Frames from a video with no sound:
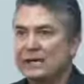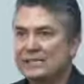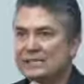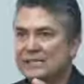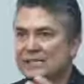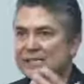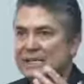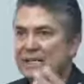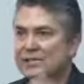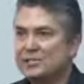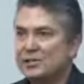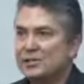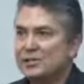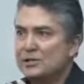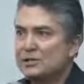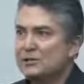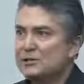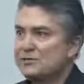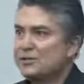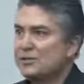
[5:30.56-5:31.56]
is such a
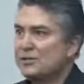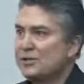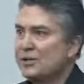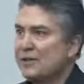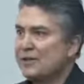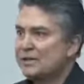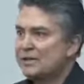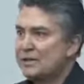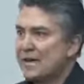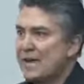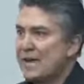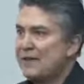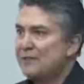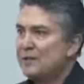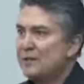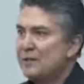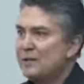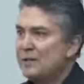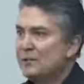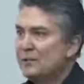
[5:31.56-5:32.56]
useful thing to have
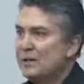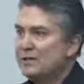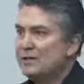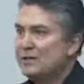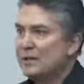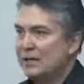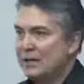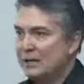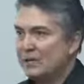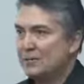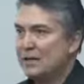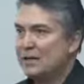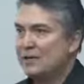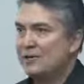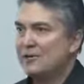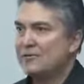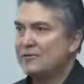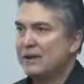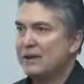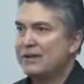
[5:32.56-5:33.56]
when you're
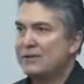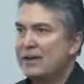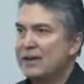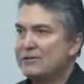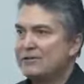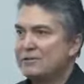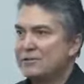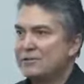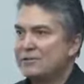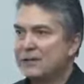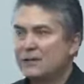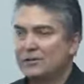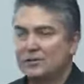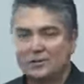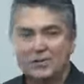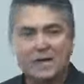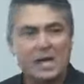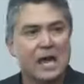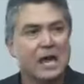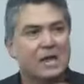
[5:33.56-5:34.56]
out in the
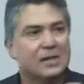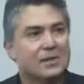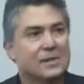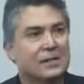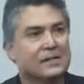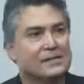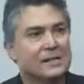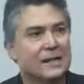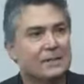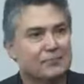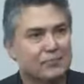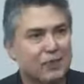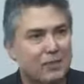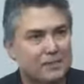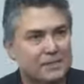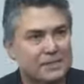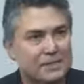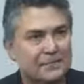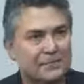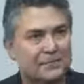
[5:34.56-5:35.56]
field. Things like
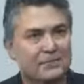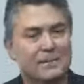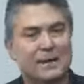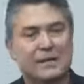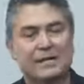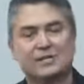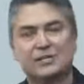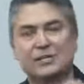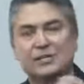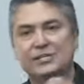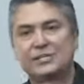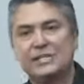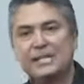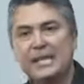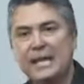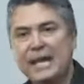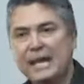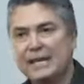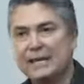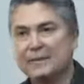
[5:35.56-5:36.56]
property information,
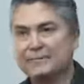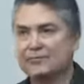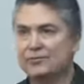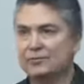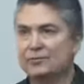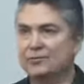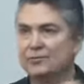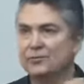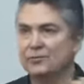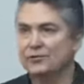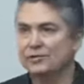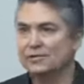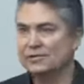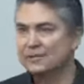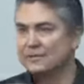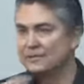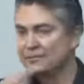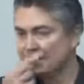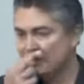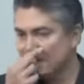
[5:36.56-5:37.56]
DA
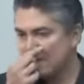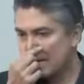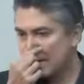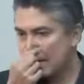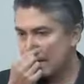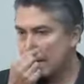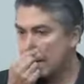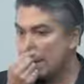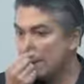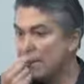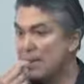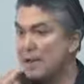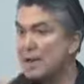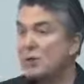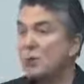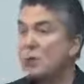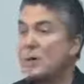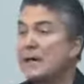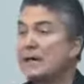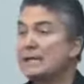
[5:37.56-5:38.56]
approvals.
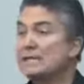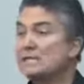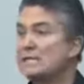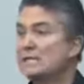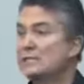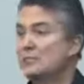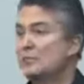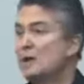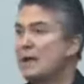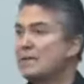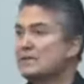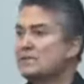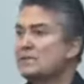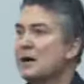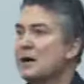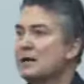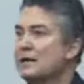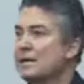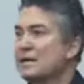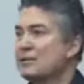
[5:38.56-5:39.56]
Where's
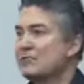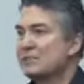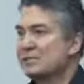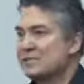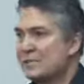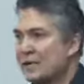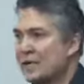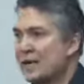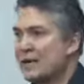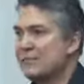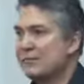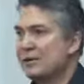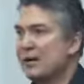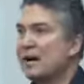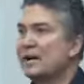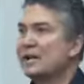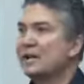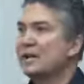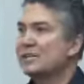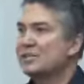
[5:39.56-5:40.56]
my nearest library?
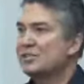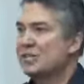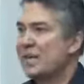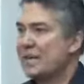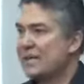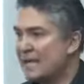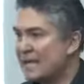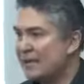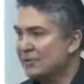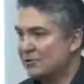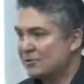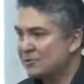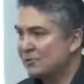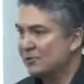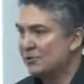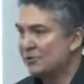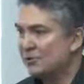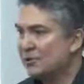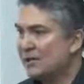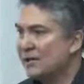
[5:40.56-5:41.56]
I'd like to check out a
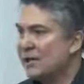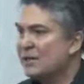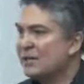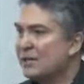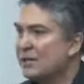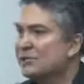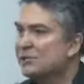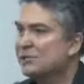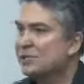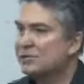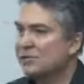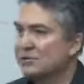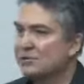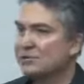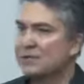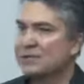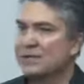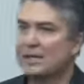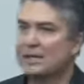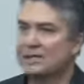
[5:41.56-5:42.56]
book. Those are the
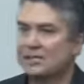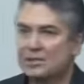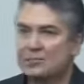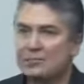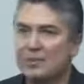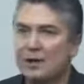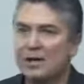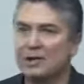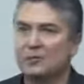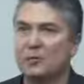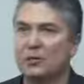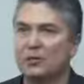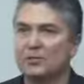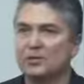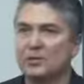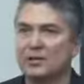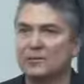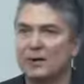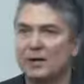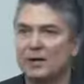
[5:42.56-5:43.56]
sorts of things you might
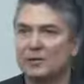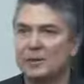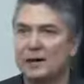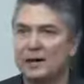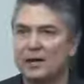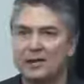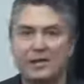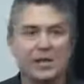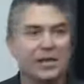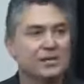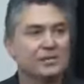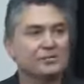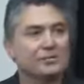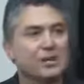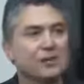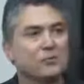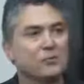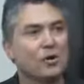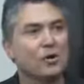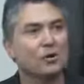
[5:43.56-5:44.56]
want on a mobile. You
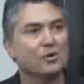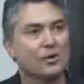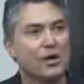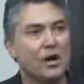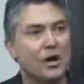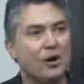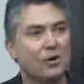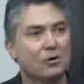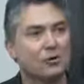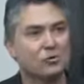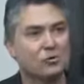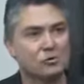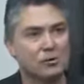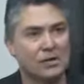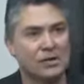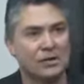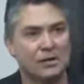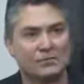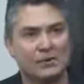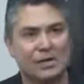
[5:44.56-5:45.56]
don't want the whole
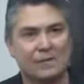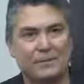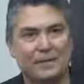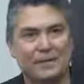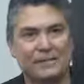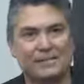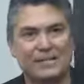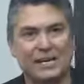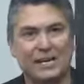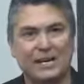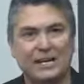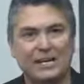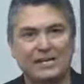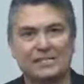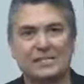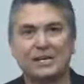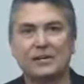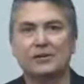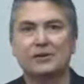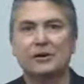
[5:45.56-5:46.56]
great big site.
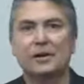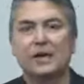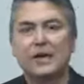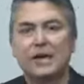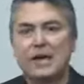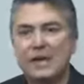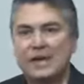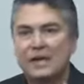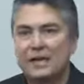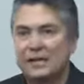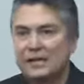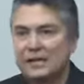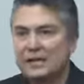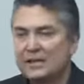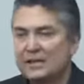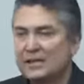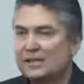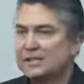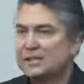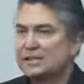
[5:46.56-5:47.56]
So
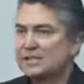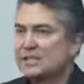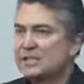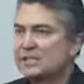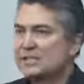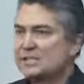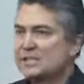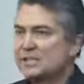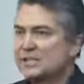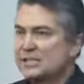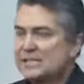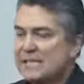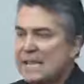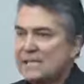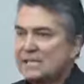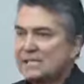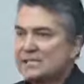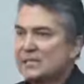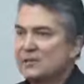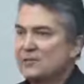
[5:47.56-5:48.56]
the
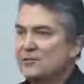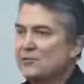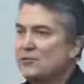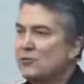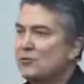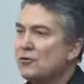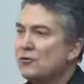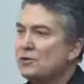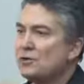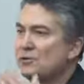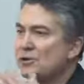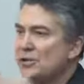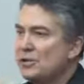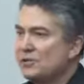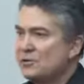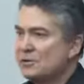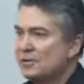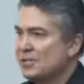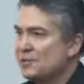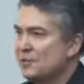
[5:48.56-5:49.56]
sense that for your
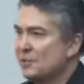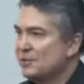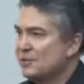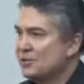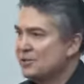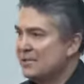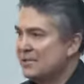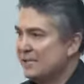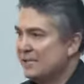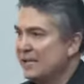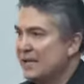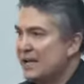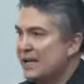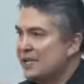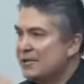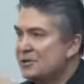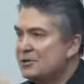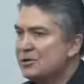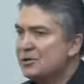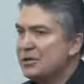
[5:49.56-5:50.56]
user community,
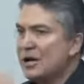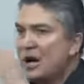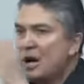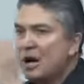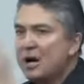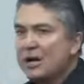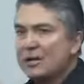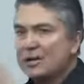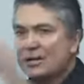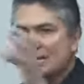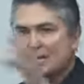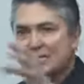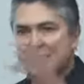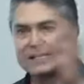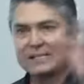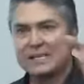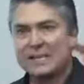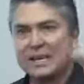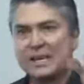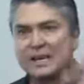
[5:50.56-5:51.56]
you can
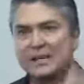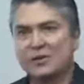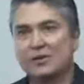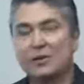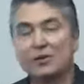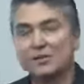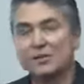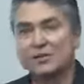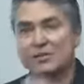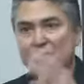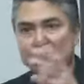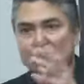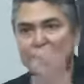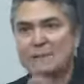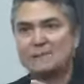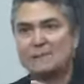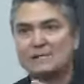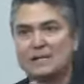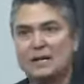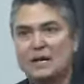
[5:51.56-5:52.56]
harness not just your
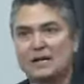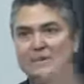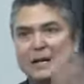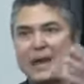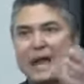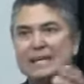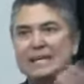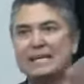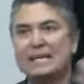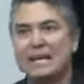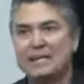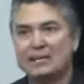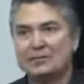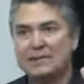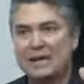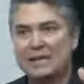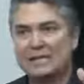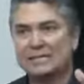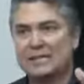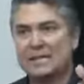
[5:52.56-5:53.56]
website, but any
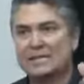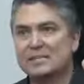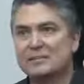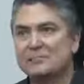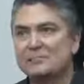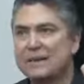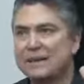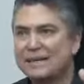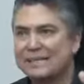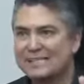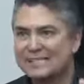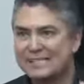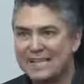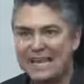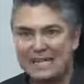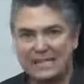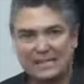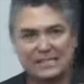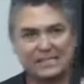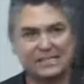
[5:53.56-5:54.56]
other assets that make
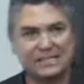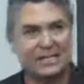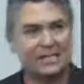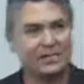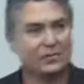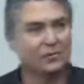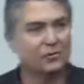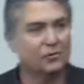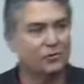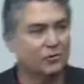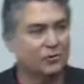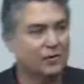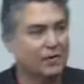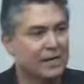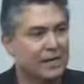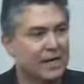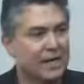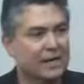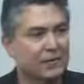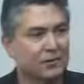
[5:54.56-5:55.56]
sense in your
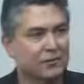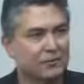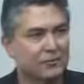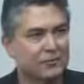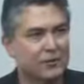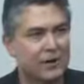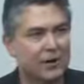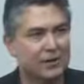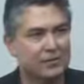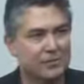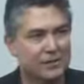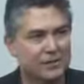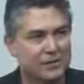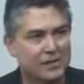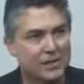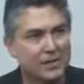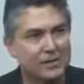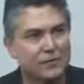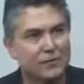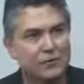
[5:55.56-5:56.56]

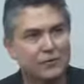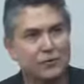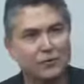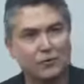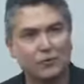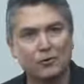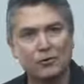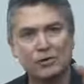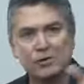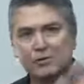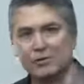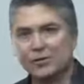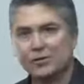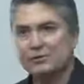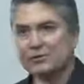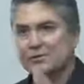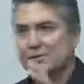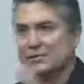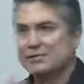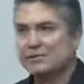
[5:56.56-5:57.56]
environment for your
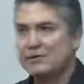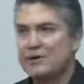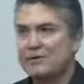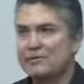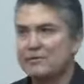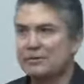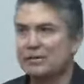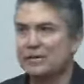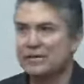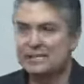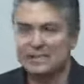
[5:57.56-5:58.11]
users very, very